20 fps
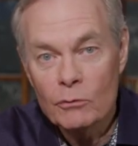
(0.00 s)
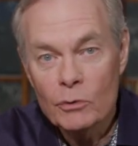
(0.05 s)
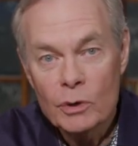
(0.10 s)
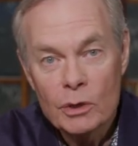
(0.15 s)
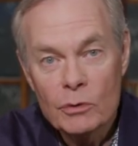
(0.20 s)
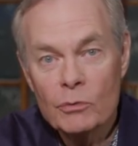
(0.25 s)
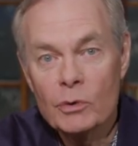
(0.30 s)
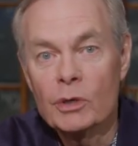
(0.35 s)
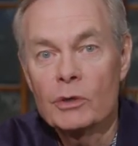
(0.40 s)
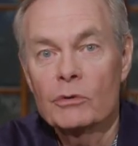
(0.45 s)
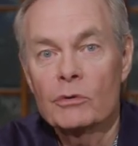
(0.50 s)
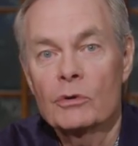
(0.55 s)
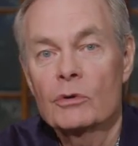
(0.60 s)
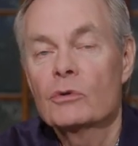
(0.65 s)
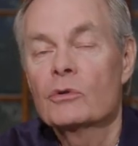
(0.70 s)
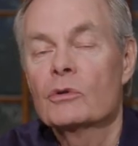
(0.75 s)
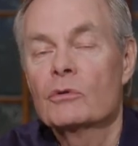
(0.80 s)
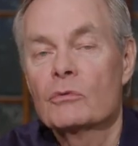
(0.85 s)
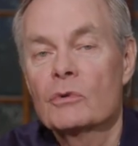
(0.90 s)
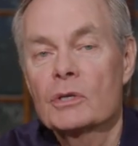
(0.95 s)
We went
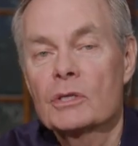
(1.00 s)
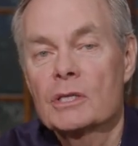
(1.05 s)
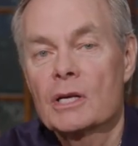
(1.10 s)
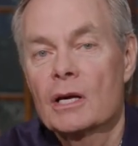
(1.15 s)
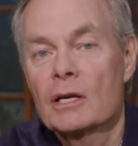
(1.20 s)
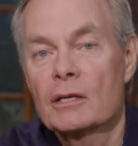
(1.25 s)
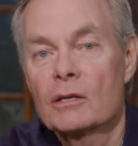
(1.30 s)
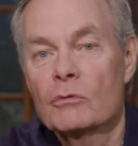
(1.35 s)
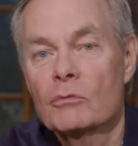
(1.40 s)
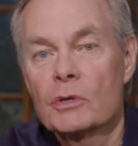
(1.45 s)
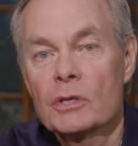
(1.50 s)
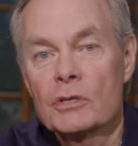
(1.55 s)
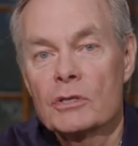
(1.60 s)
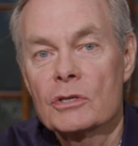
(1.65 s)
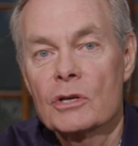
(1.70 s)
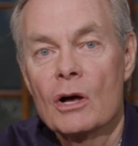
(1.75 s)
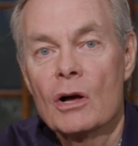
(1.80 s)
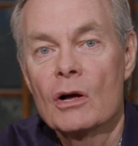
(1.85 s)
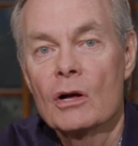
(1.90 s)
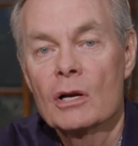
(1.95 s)
through the rotunda. We
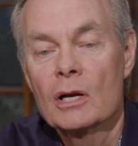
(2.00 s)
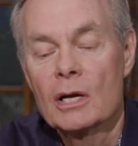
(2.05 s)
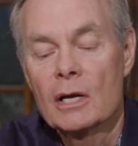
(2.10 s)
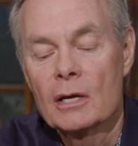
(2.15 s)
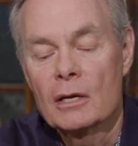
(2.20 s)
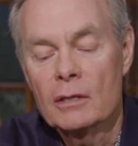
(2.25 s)
saw